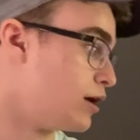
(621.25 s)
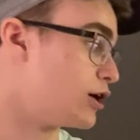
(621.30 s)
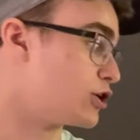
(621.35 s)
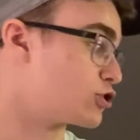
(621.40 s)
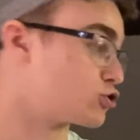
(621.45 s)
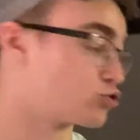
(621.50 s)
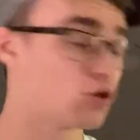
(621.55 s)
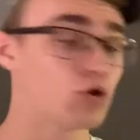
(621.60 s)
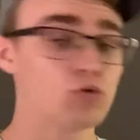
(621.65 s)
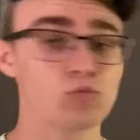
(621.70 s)

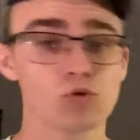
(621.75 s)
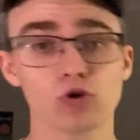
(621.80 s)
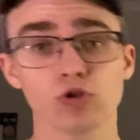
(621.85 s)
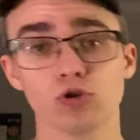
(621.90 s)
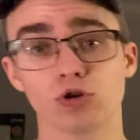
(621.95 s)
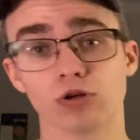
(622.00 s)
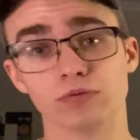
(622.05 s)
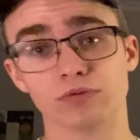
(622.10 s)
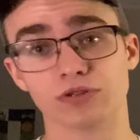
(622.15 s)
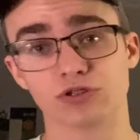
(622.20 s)
Troll
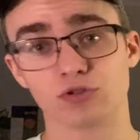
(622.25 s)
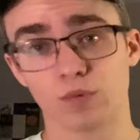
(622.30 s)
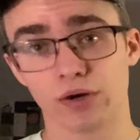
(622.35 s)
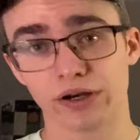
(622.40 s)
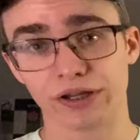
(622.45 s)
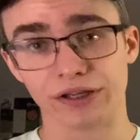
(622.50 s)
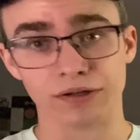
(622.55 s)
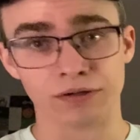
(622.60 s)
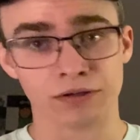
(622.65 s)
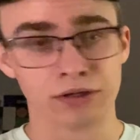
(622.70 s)
Warlord with
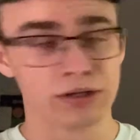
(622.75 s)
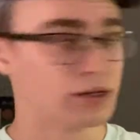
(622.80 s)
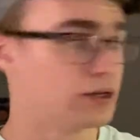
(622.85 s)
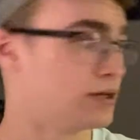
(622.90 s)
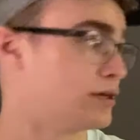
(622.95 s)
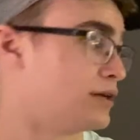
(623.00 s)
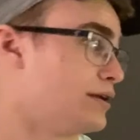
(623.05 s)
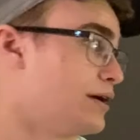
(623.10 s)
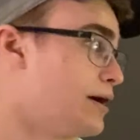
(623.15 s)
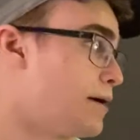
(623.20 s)
20.
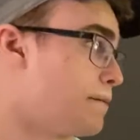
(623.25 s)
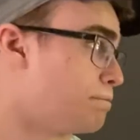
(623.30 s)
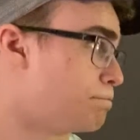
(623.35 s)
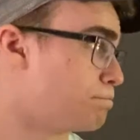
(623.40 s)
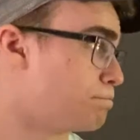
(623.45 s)
Yeah.